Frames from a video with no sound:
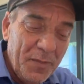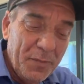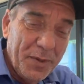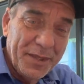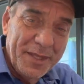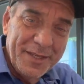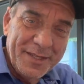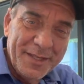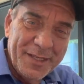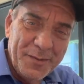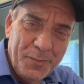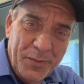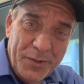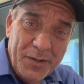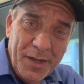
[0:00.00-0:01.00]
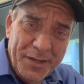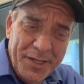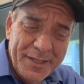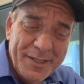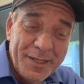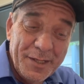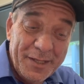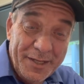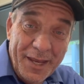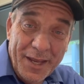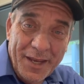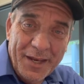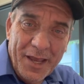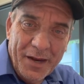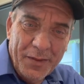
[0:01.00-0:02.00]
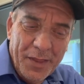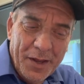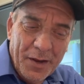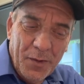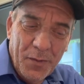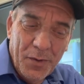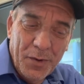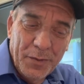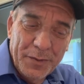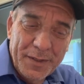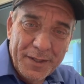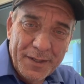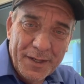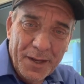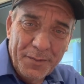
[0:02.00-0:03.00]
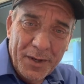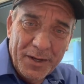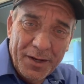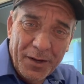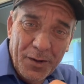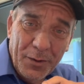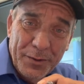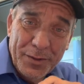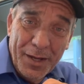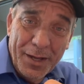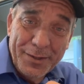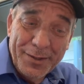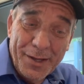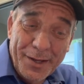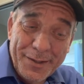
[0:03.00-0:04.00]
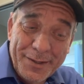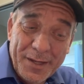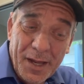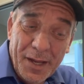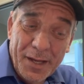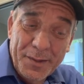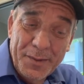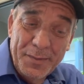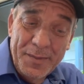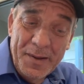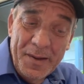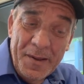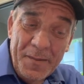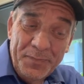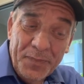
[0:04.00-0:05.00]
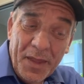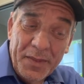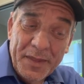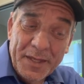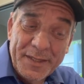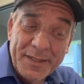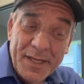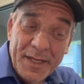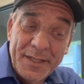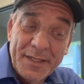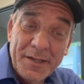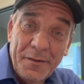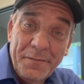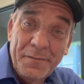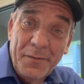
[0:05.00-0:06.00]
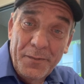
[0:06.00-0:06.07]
But this is taken out of that quote, and I'm going to go The sons of